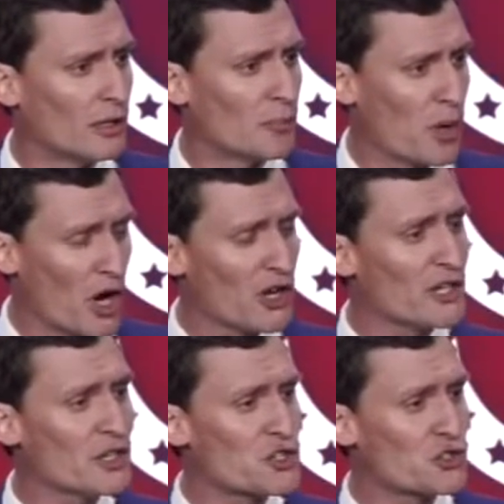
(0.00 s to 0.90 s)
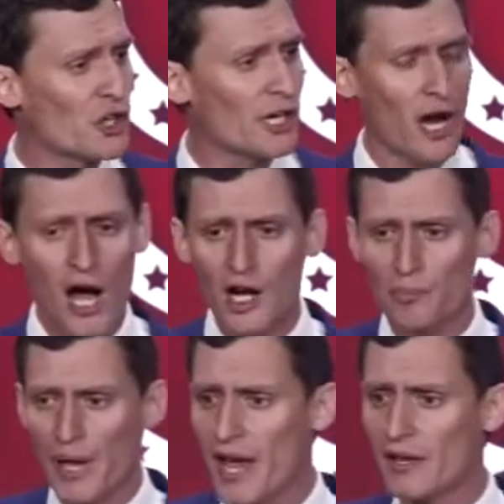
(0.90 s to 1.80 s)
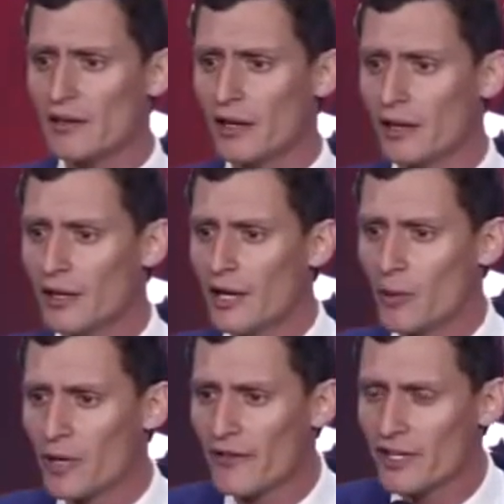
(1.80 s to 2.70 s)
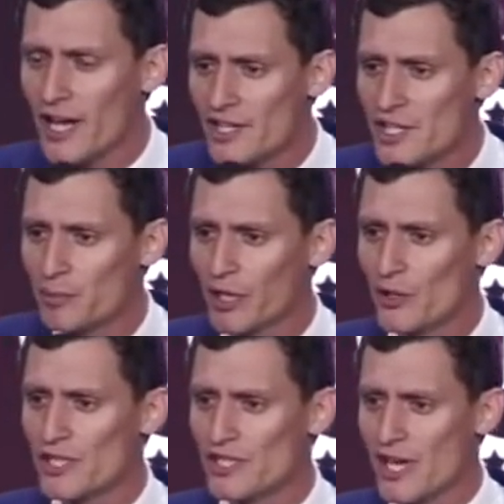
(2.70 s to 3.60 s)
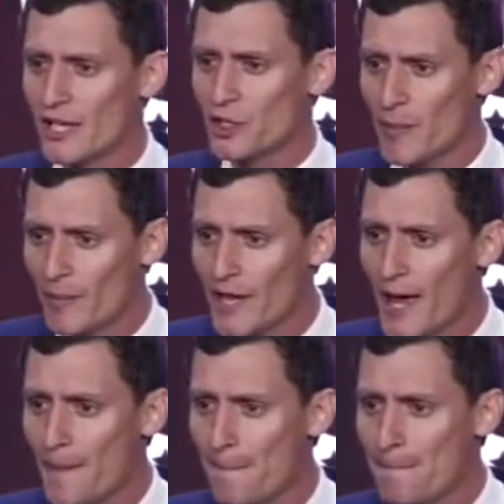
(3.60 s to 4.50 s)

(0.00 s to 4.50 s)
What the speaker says: party in the street, hug a panda, or whatever Nancy Pelosi said. Do you remember that?